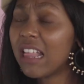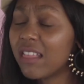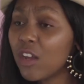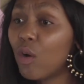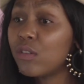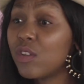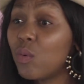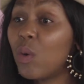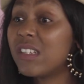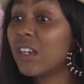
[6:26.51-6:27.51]
think also
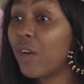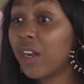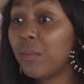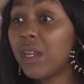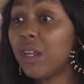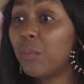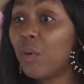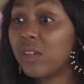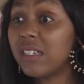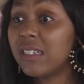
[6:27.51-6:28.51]
what's incredibly
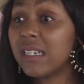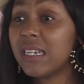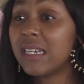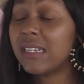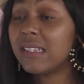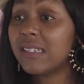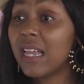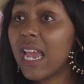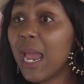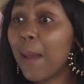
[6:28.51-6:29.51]
important is
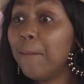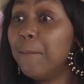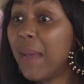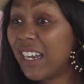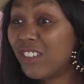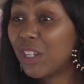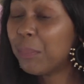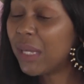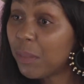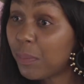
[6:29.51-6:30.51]
managing
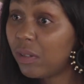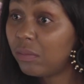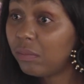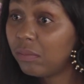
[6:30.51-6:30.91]
people.